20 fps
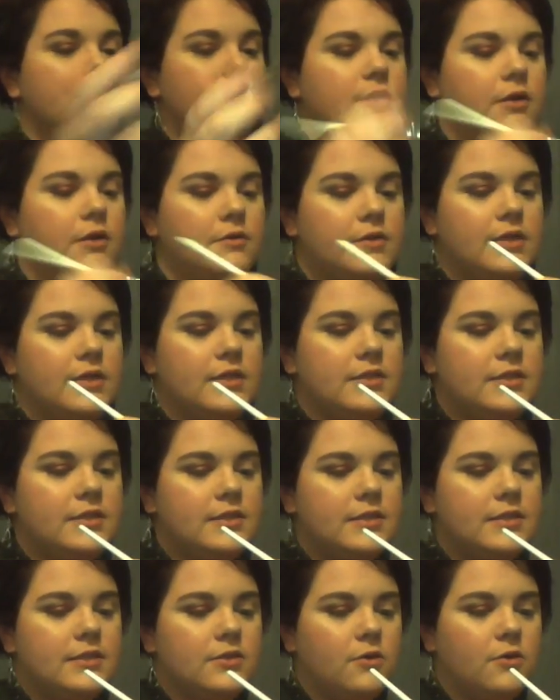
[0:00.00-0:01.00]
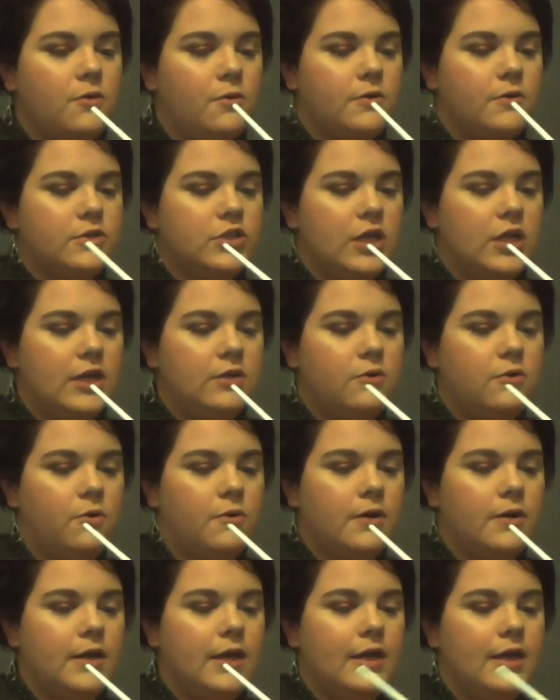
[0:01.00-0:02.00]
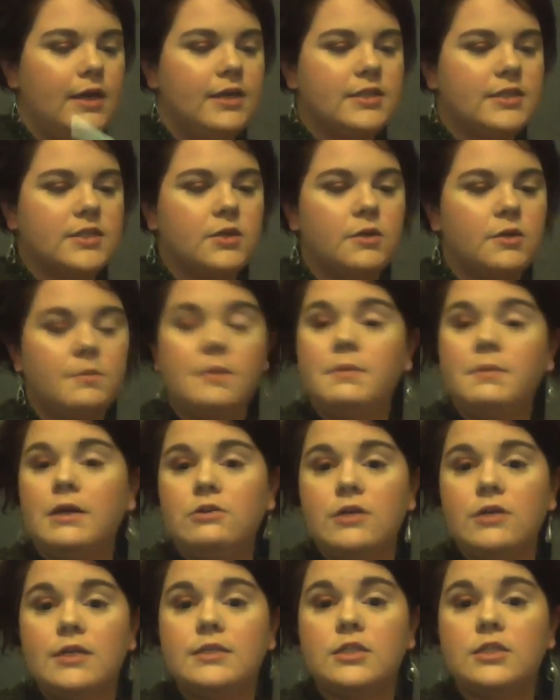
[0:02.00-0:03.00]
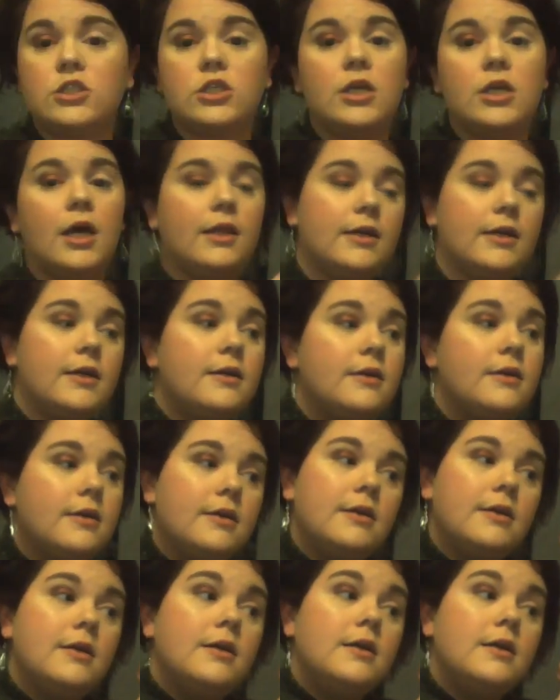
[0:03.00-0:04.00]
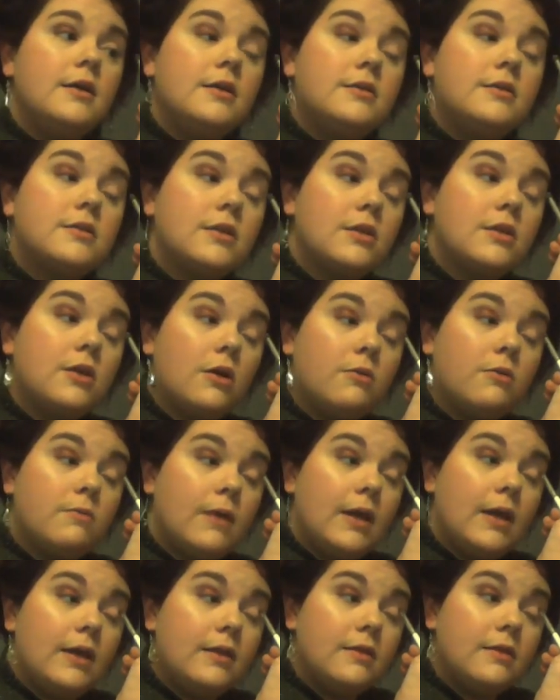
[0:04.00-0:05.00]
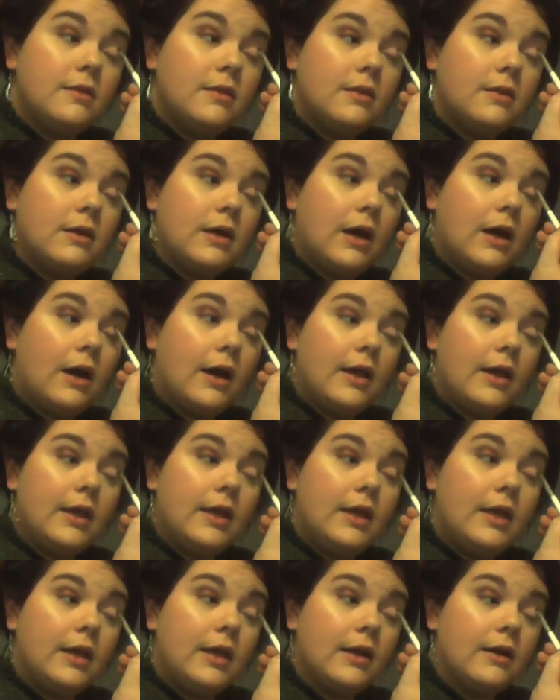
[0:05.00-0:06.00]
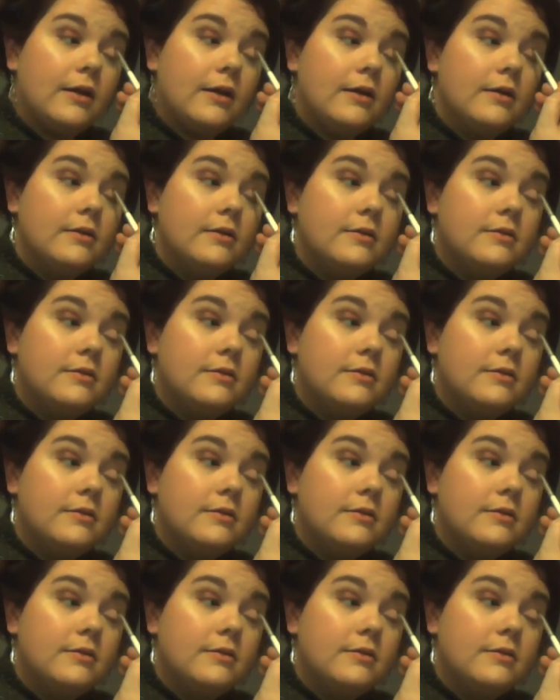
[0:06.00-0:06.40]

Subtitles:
so this shade Courtney is going to be my transition color. It's going to go right in the eye here.